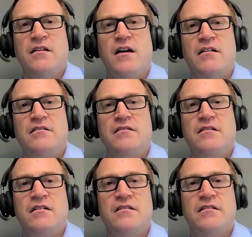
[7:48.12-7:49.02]
Yeah,
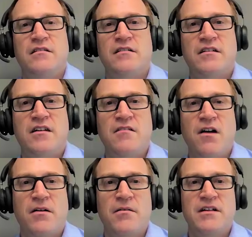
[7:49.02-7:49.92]
the key
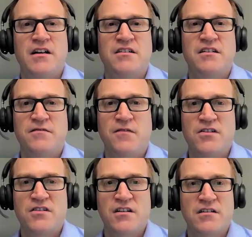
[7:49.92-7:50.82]
recommendations
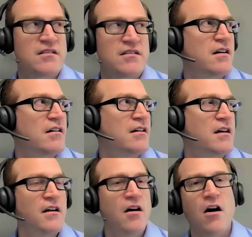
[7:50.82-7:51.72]
first, design
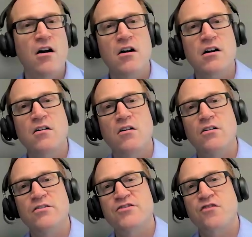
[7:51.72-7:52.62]
a
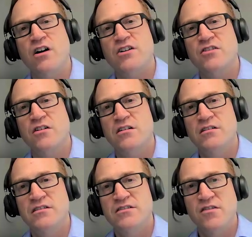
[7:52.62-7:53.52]
hierarchical structure.
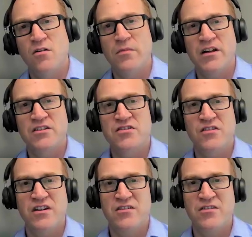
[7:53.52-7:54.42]
So make
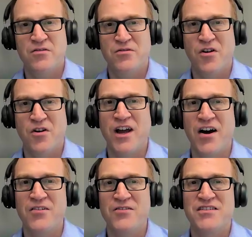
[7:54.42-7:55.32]
sure that you go
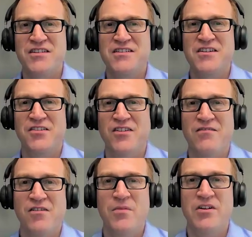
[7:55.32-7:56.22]
down to the detailed
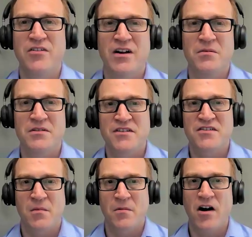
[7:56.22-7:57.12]
level, but you're able to
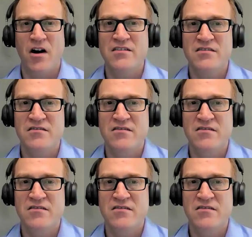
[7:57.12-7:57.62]
summarize